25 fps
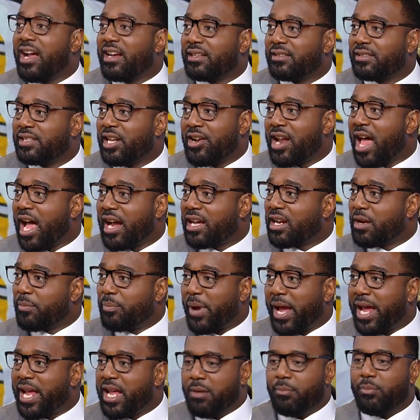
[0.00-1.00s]
not. They're not going to
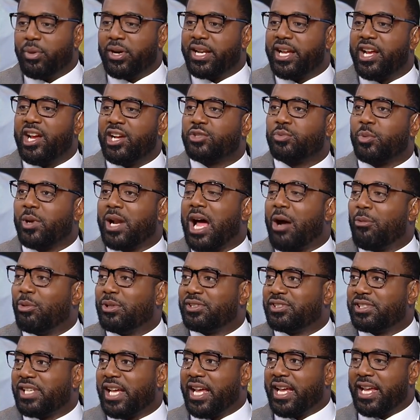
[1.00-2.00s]
pay him. But here's what I would
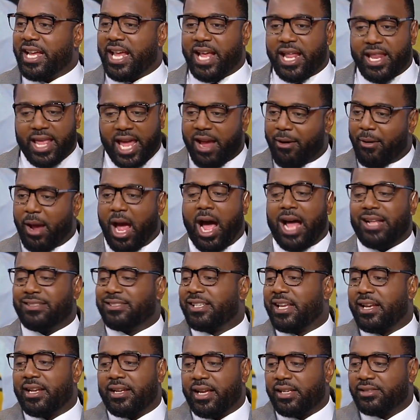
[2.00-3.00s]
say. I
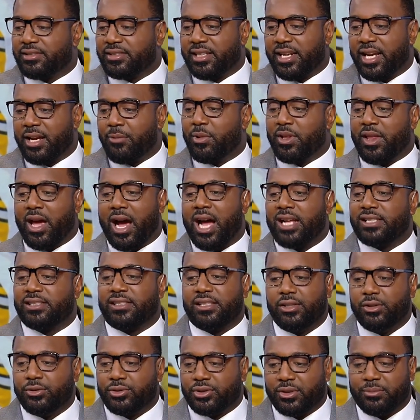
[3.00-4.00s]
said it yesterday with Ozzie
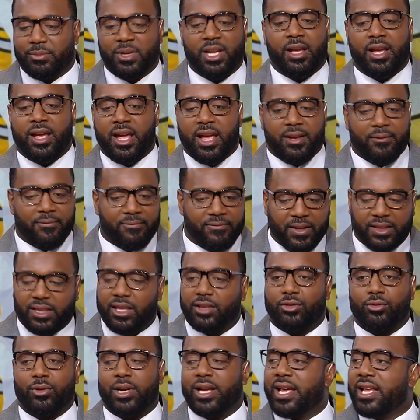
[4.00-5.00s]
Newsome.
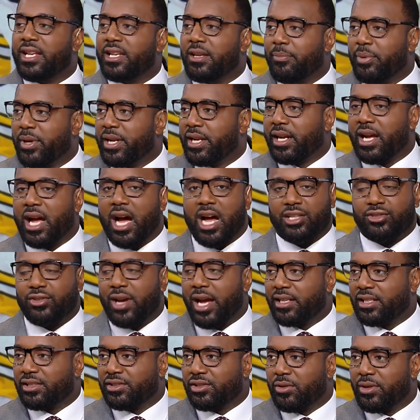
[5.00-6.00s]
fifty-three independent
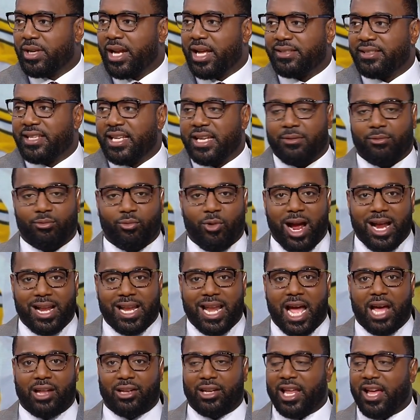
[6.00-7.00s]
contractors on that team. Right
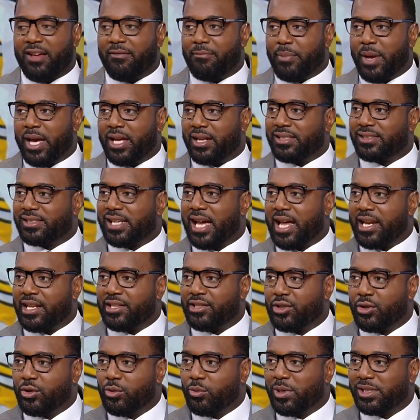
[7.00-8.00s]
now, Le'Veon Bell has got to
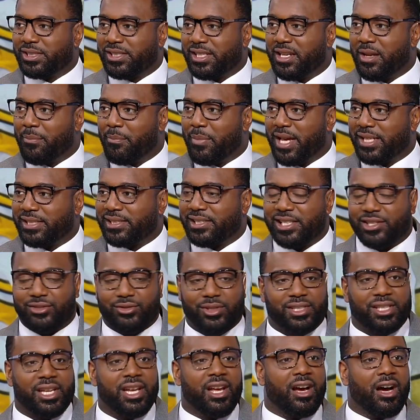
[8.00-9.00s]
do what's in the best
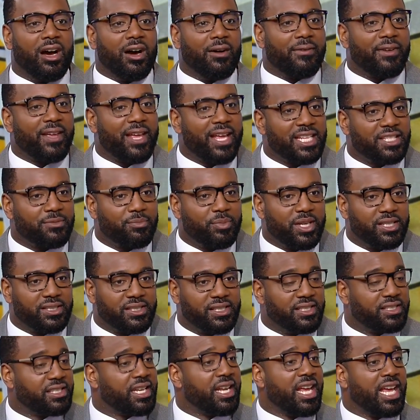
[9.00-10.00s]
interest of his
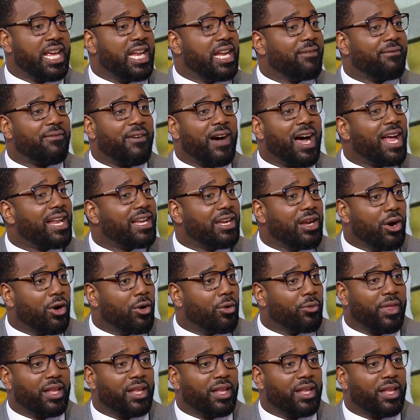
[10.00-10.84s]
business. And if I know